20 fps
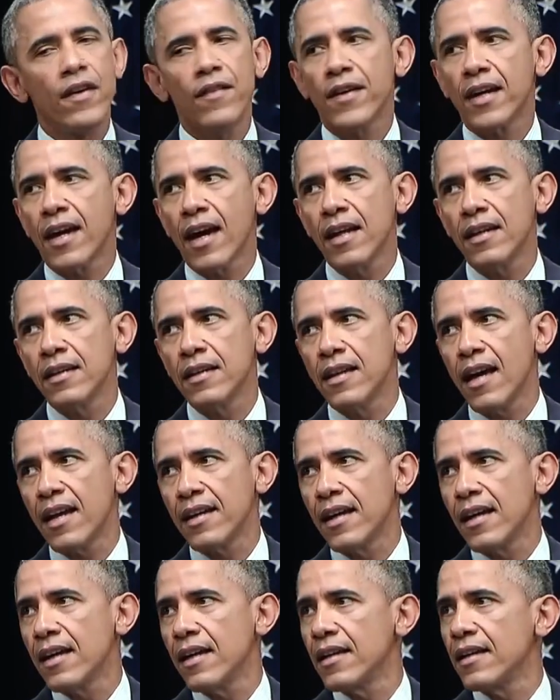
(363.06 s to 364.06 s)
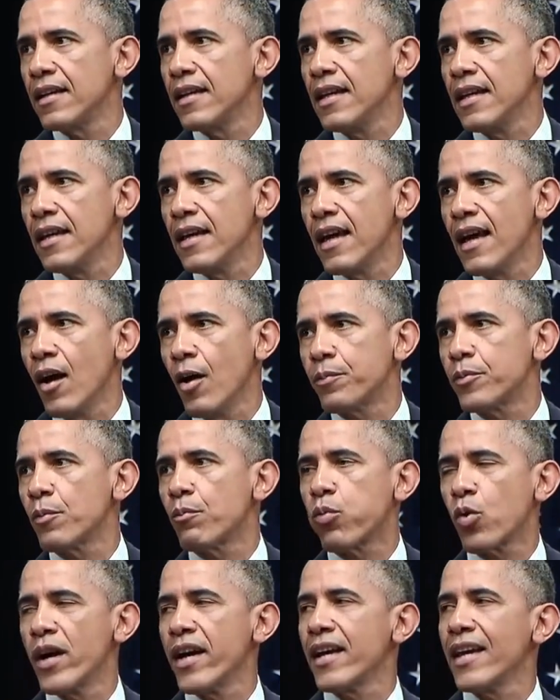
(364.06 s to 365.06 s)
Vivekananda
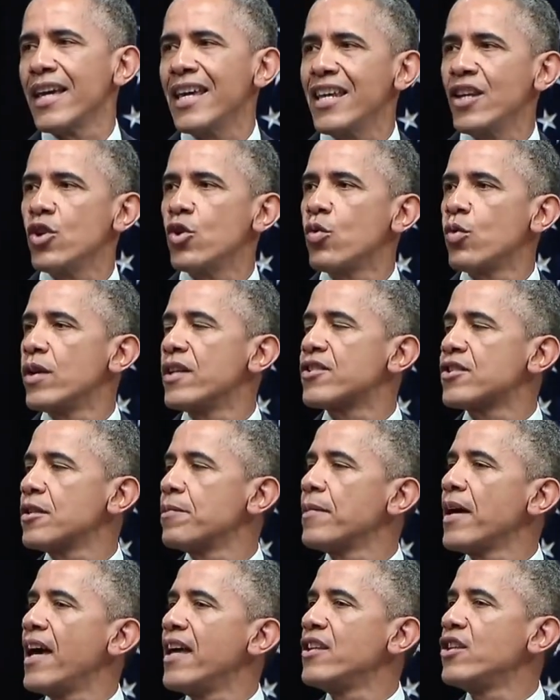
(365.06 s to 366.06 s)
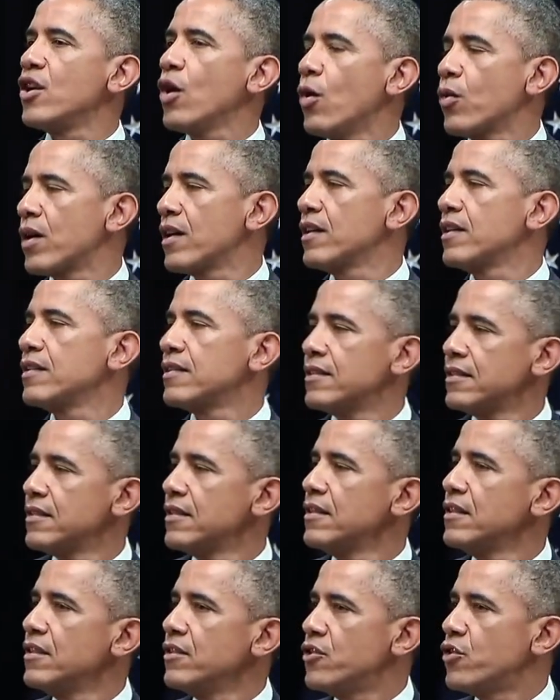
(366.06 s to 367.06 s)
helped bring Hinduism and yoga
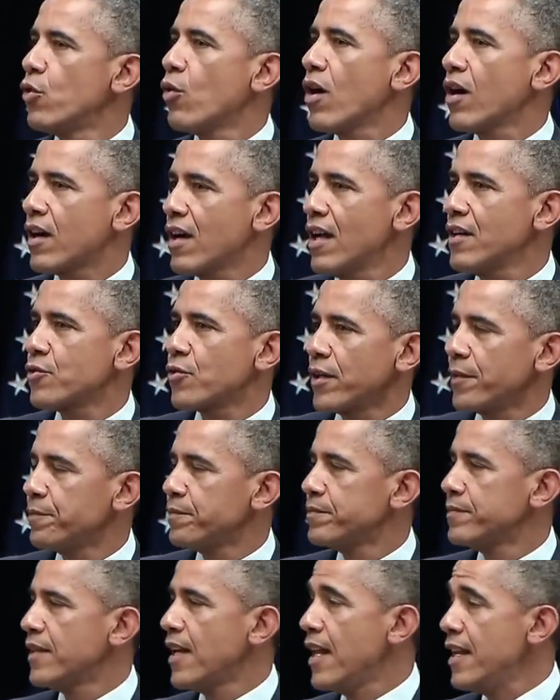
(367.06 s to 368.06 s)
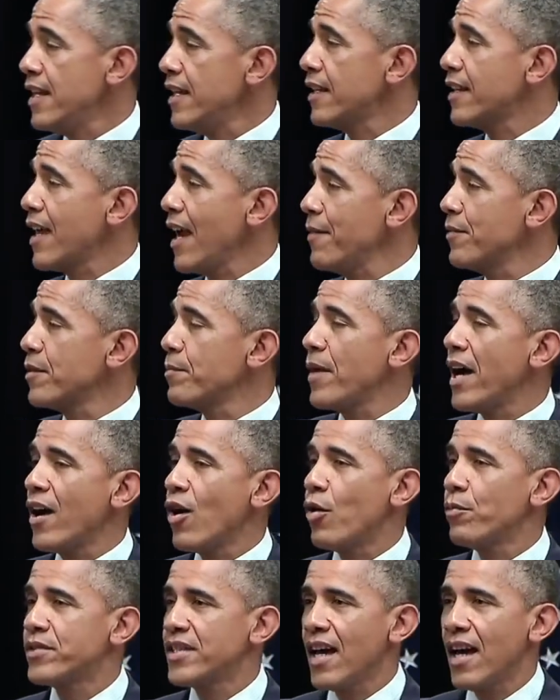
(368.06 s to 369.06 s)
to our country. And he came to my
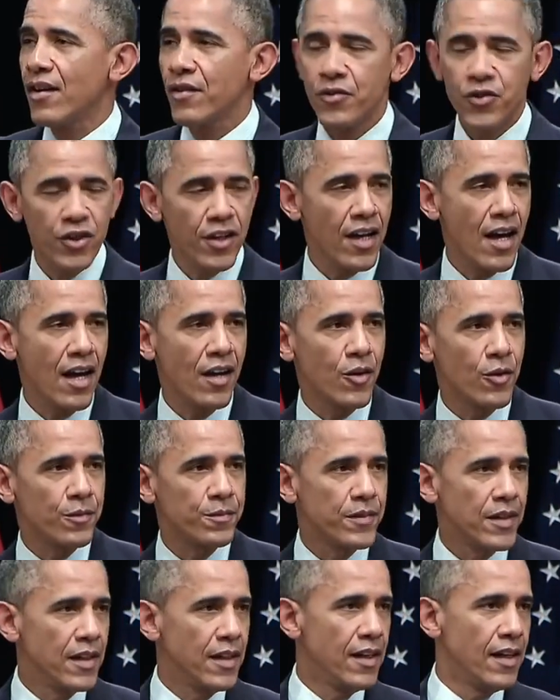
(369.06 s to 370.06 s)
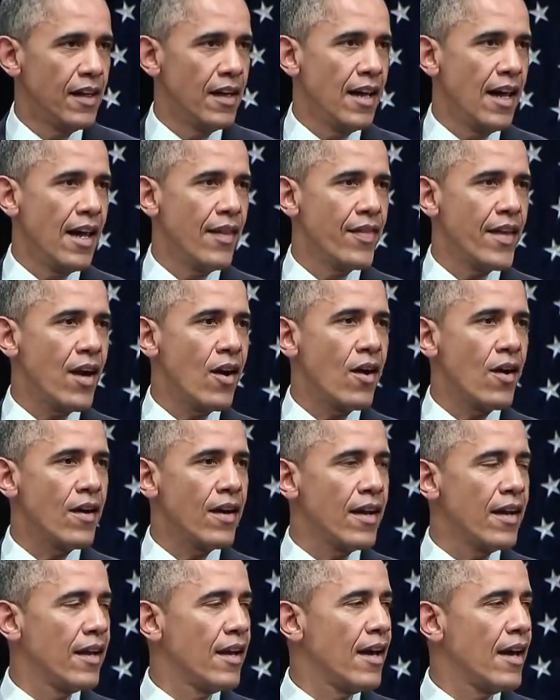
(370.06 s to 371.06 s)
hometown of Chicago. And
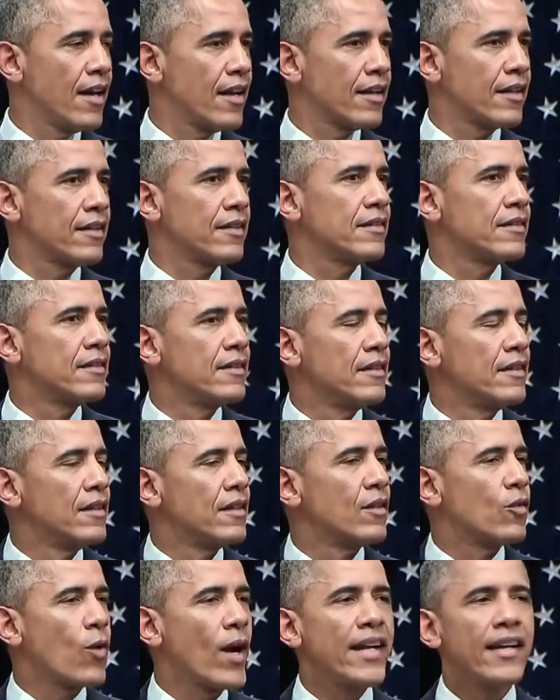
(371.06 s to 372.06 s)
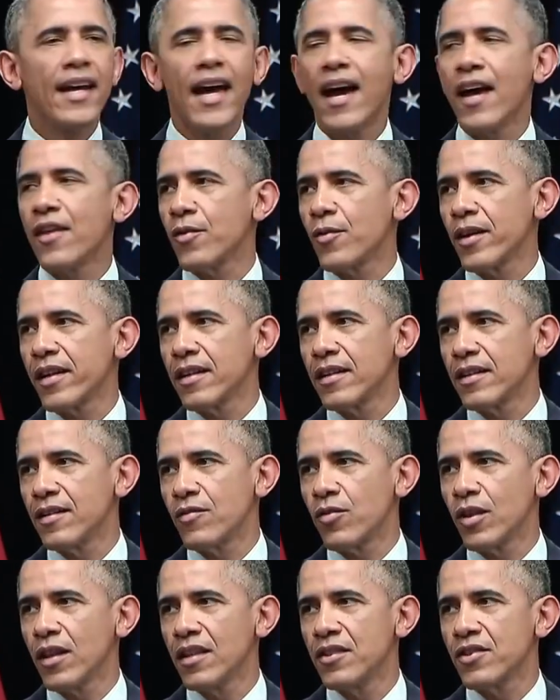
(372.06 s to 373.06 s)
there, at a great gathering
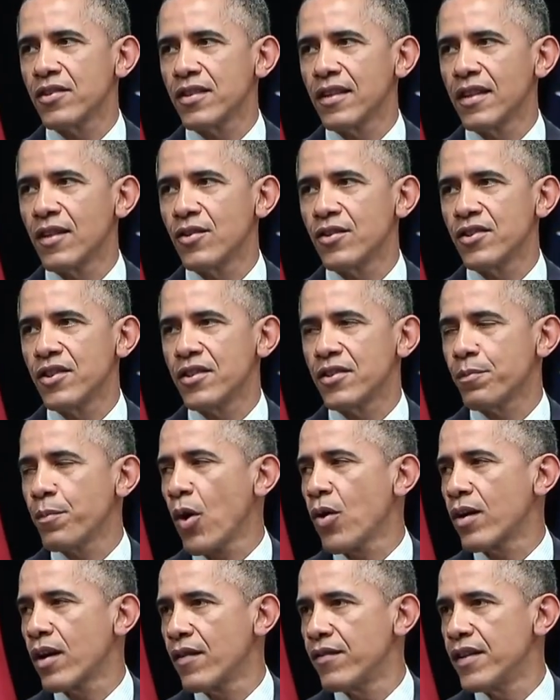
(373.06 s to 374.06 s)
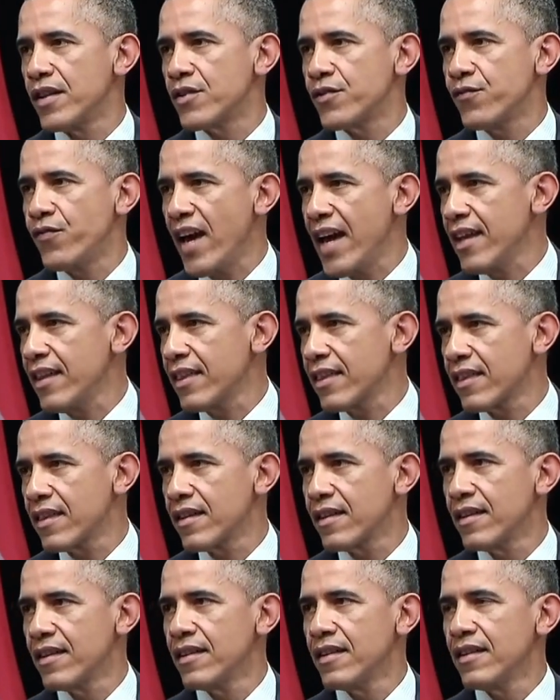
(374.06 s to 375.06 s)
of religious leaders, he spoke of his faith
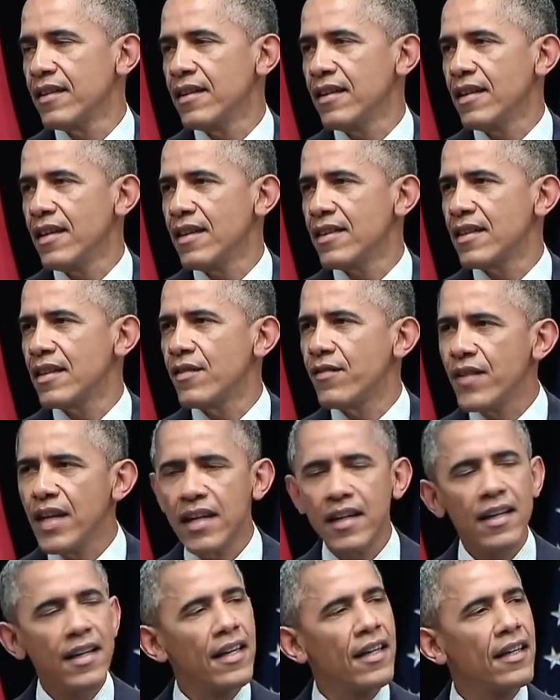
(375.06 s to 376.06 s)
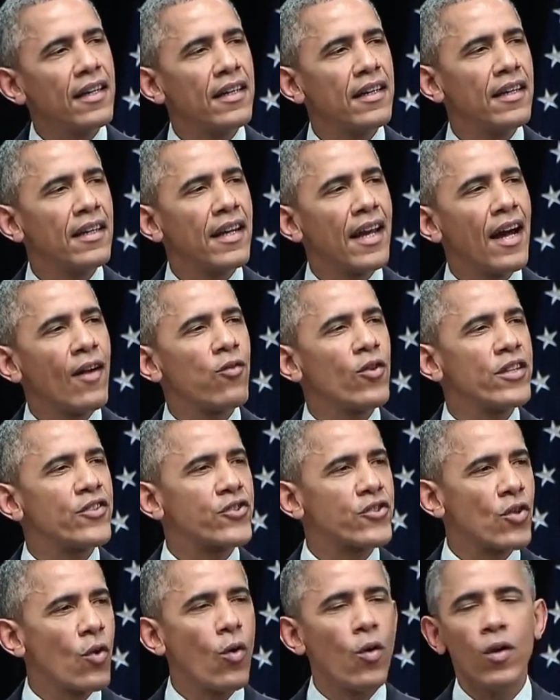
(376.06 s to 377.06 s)
and the divinity in every
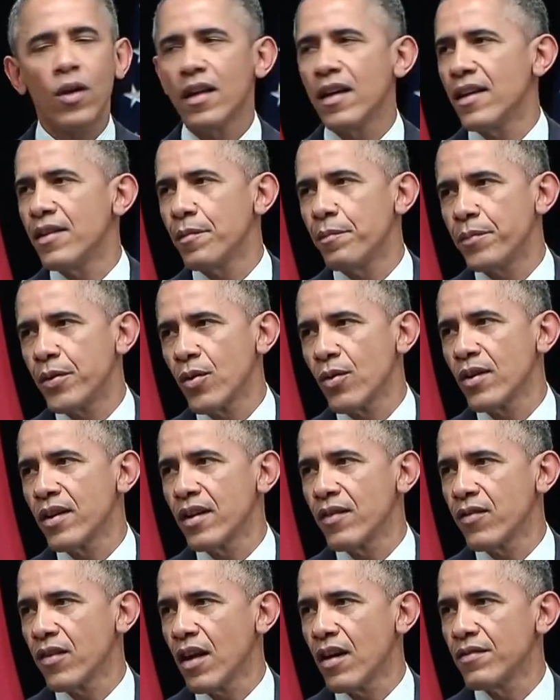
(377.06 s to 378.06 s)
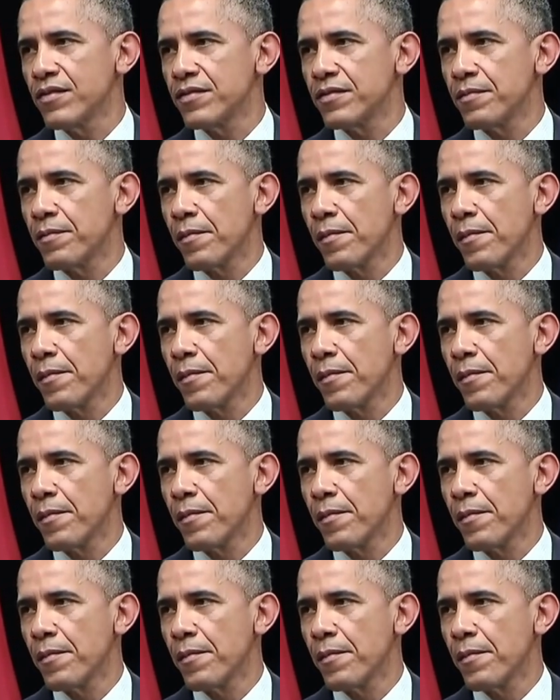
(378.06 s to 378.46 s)
soul and the purity of love.